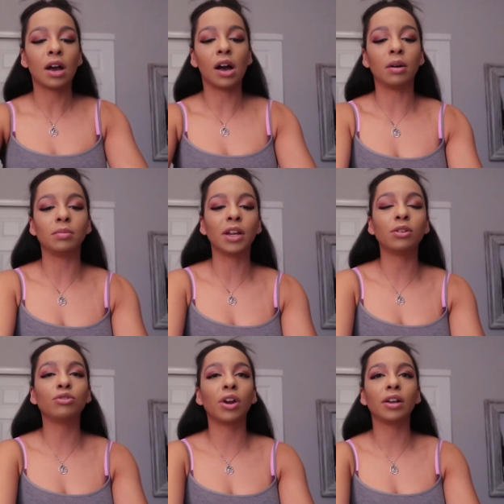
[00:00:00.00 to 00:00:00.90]
Net
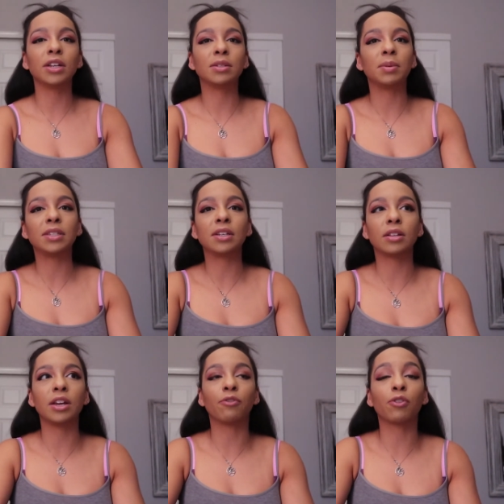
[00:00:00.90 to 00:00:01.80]
neutrality is
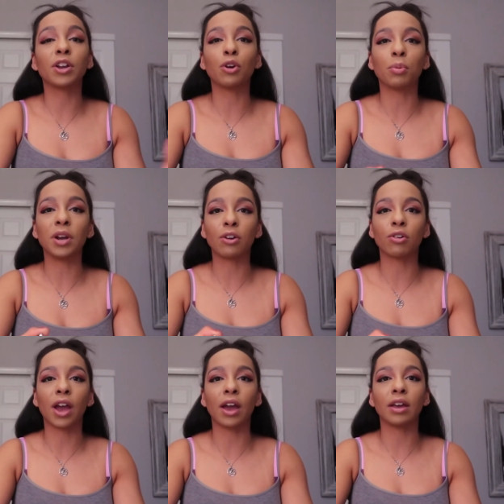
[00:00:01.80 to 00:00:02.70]
basically a free and open
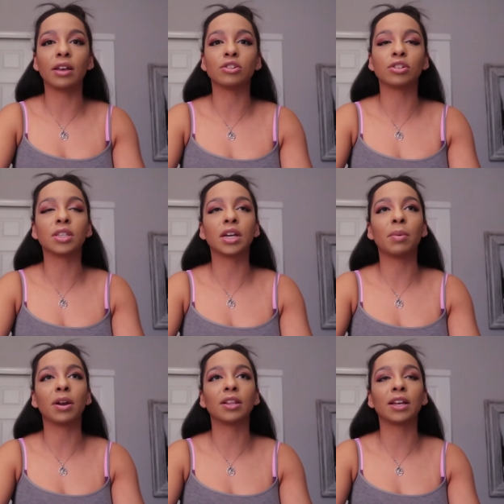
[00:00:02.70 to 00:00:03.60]
internet. Just think
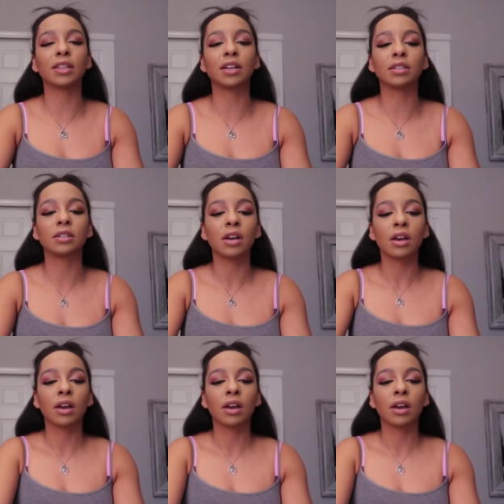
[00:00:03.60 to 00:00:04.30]
about it like this.